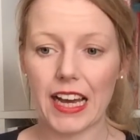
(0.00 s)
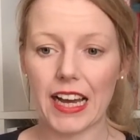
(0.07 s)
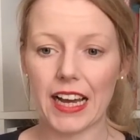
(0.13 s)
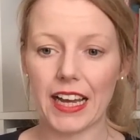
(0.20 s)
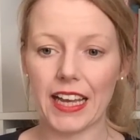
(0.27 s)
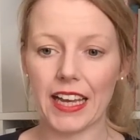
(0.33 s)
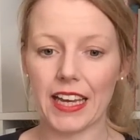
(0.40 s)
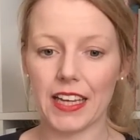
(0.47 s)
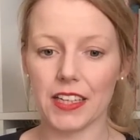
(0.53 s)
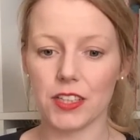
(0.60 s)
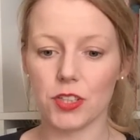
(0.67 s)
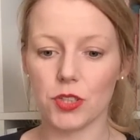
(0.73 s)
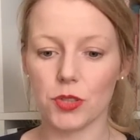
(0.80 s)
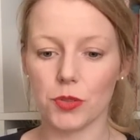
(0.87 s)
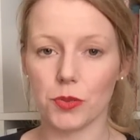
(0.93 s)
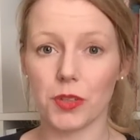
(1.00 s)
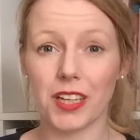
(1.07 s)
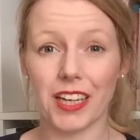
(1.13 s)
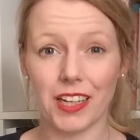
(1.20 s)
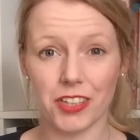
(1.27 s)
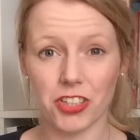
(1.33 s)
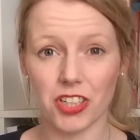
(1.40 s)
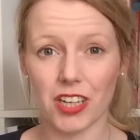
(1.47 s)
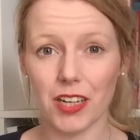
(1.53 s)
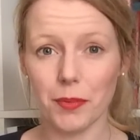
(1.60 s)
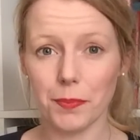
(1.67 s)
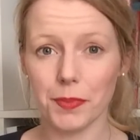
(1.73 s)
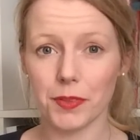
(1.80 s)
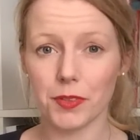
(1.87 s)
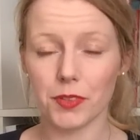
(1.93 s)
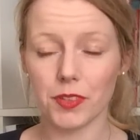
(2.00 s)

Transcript: I had to catch up.